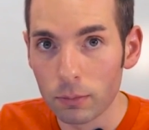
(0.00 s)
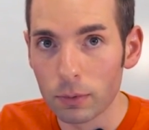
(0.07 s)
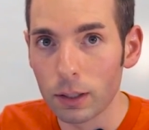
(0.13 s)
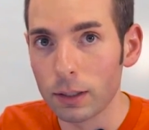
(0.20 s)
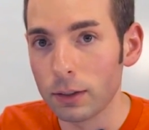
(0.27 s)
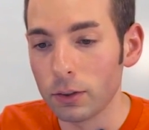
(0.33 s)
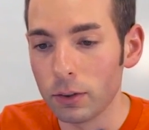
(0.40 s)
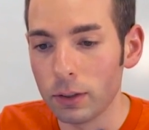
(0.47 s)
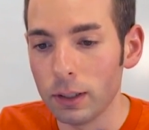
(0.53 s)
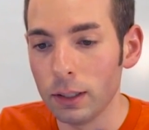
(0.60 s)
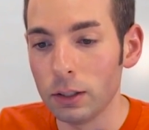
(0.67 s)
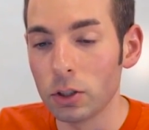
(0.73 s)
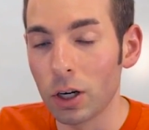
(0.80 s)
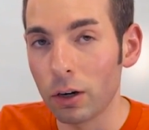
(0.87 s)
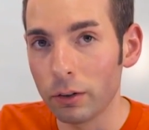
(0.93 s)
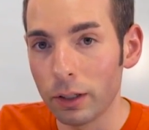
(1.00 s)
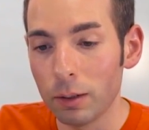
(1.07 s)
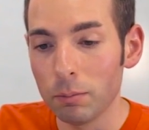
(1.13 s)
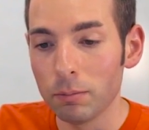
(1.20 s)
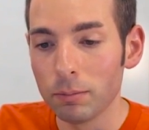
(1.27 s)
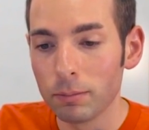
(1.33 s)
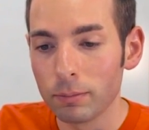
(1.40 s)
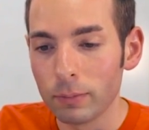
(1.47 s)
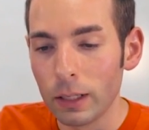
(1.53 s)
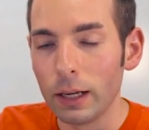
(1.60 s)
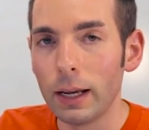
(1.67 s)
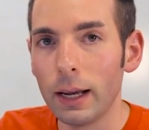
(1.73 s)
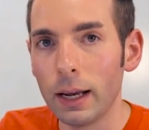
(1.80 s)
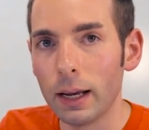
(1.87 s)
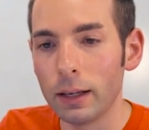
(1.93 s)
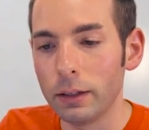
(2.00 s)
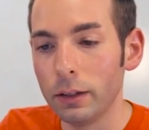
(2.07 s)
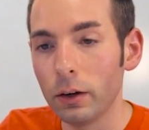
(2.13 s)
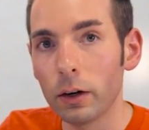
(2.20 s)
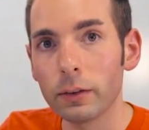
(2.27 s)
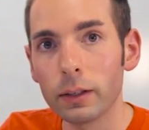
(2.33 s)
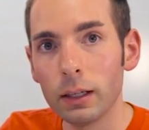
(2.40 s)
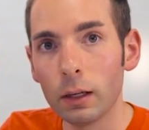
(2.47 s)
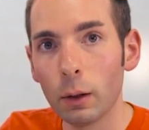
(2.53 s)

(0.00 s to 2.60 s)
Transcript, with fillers: That's the channel name and the auth